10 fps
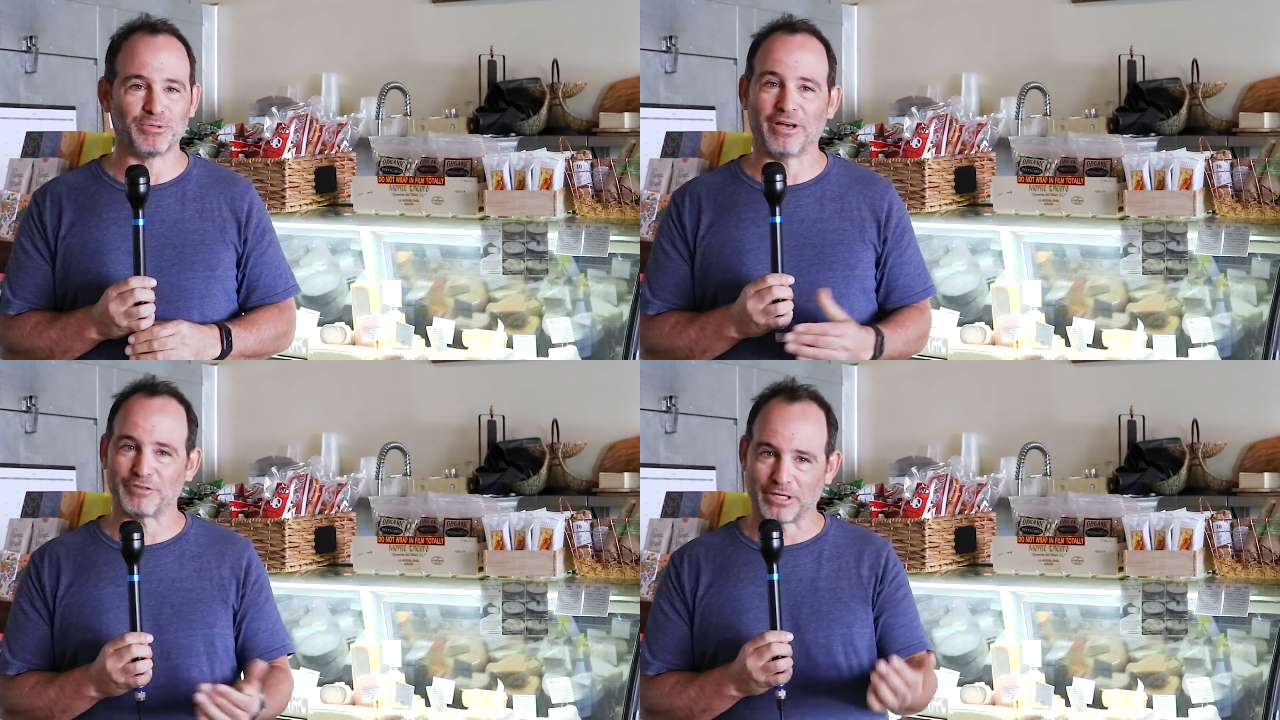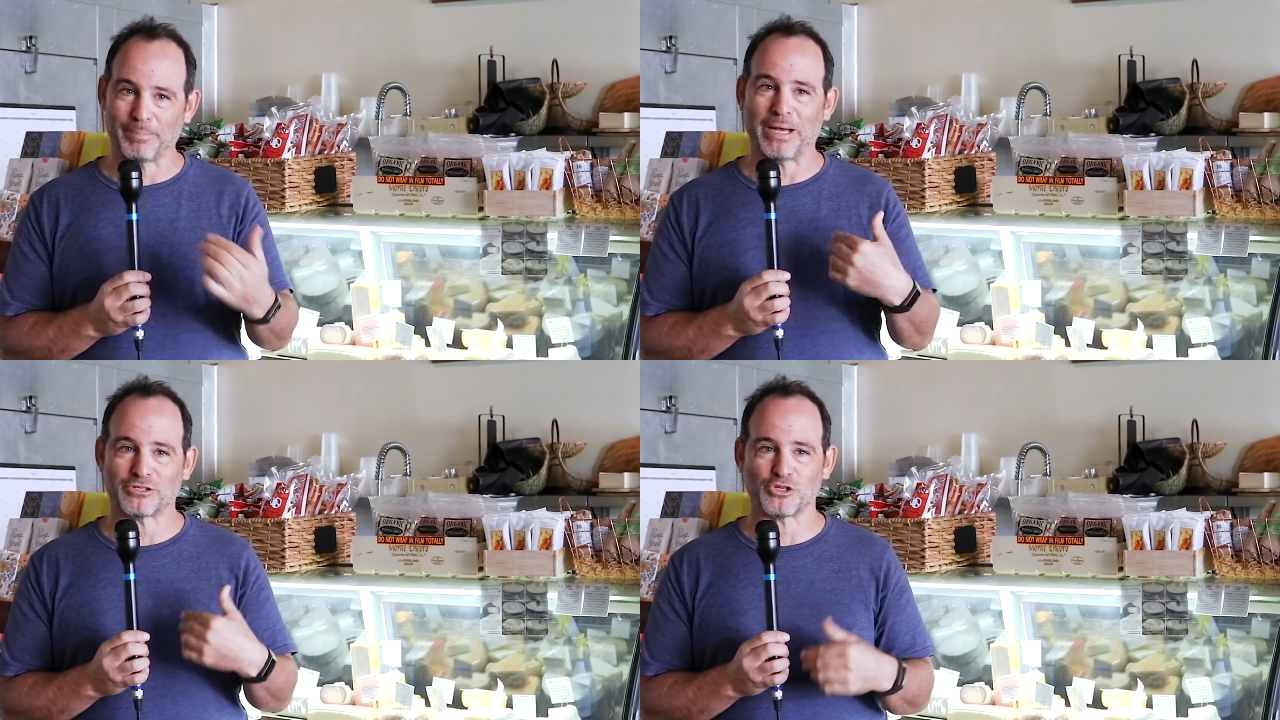You have to get
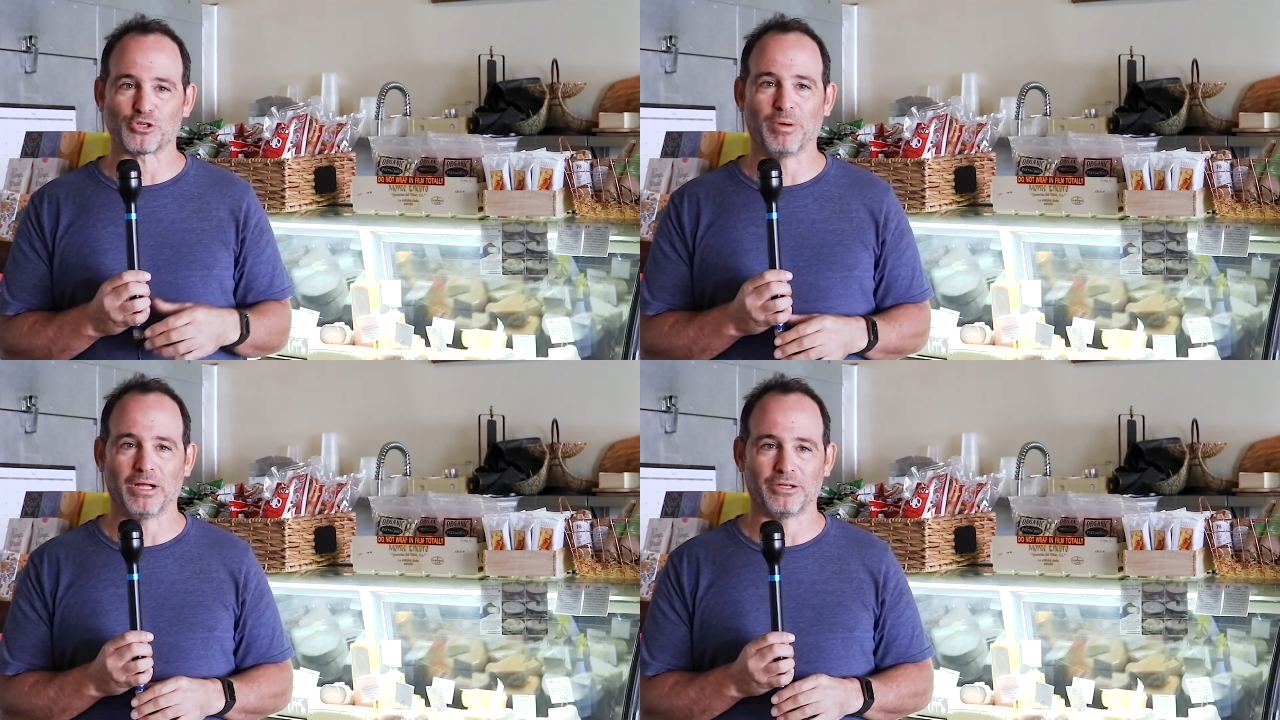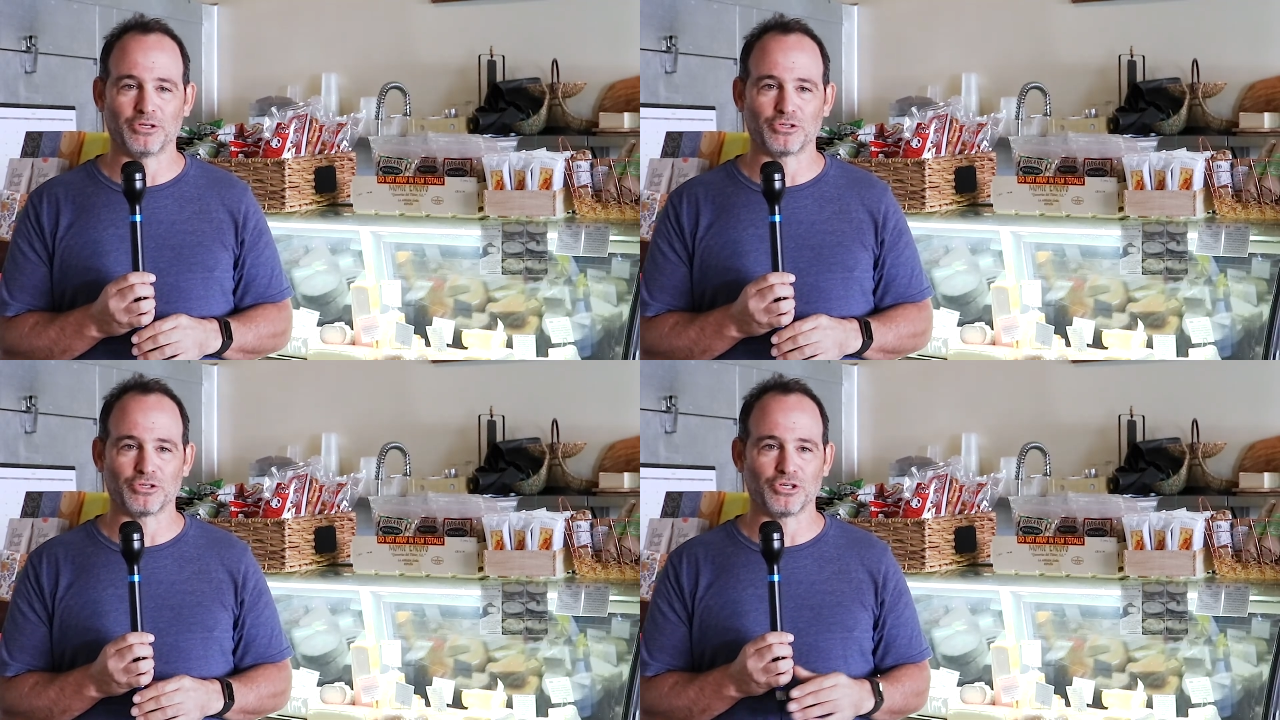past the smell and
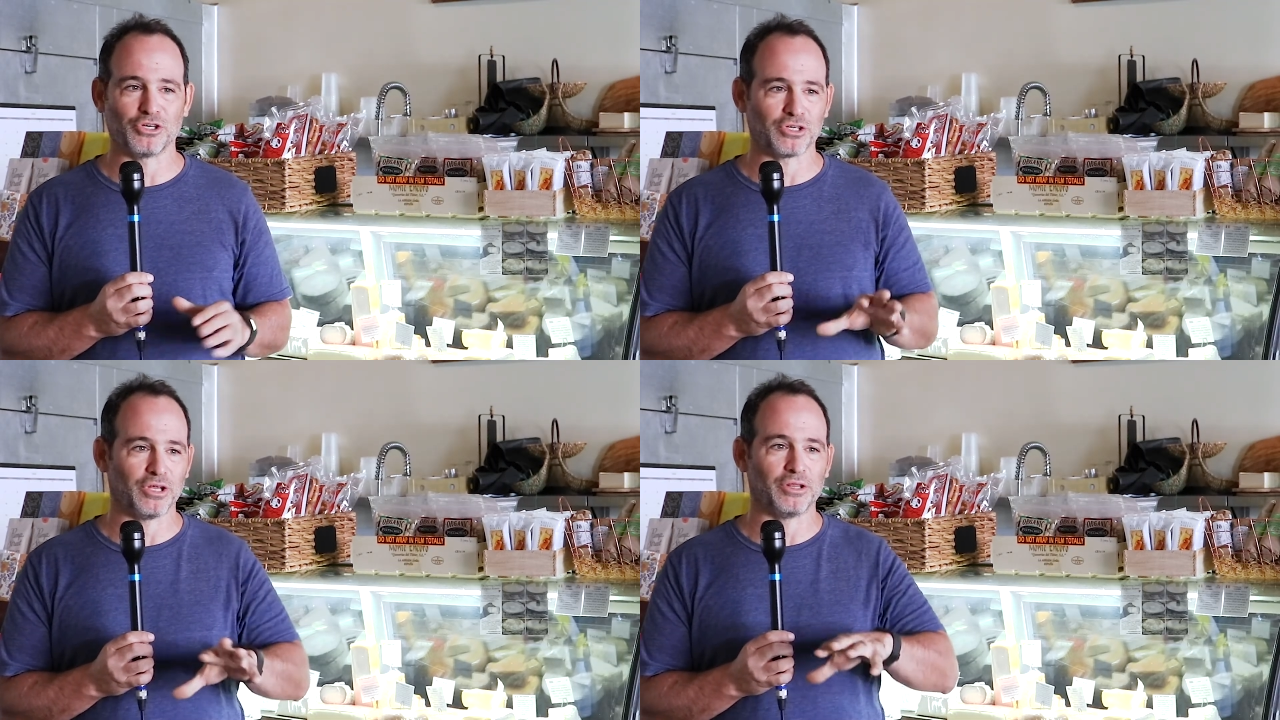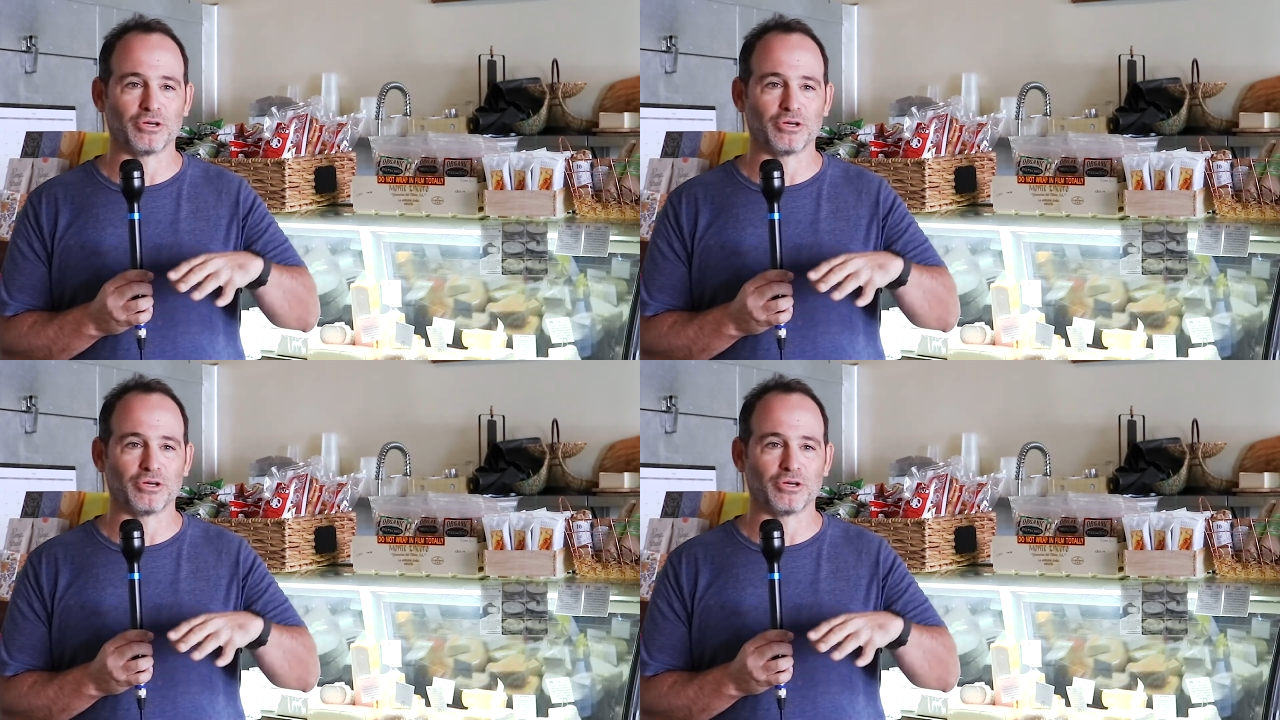into the cheese. And then